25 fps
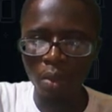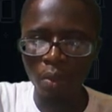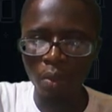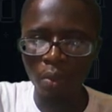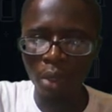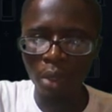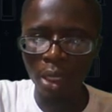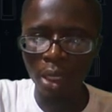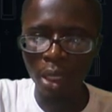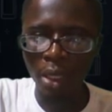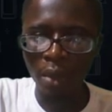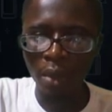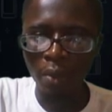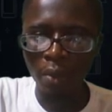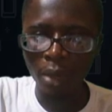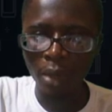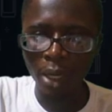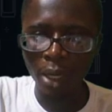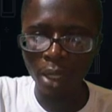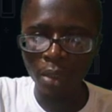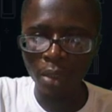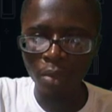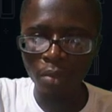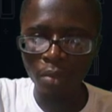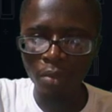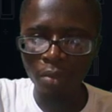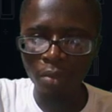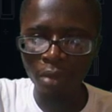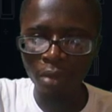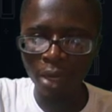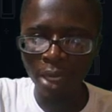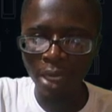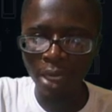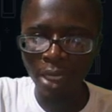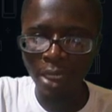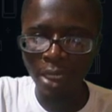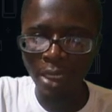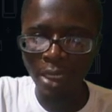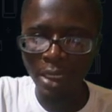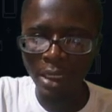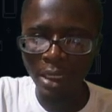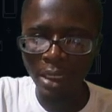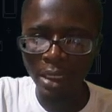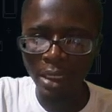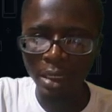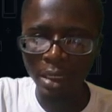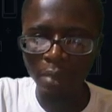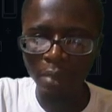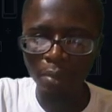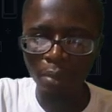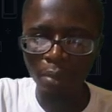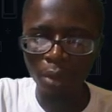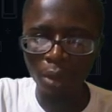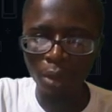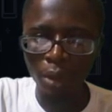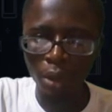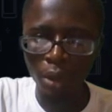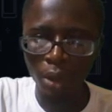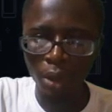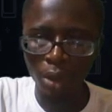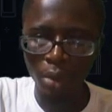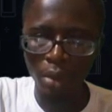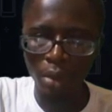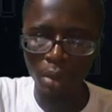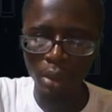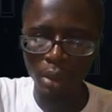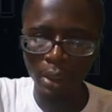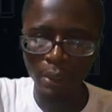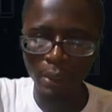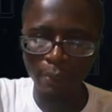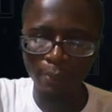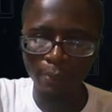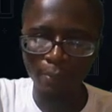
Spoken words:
we are required to find this portion.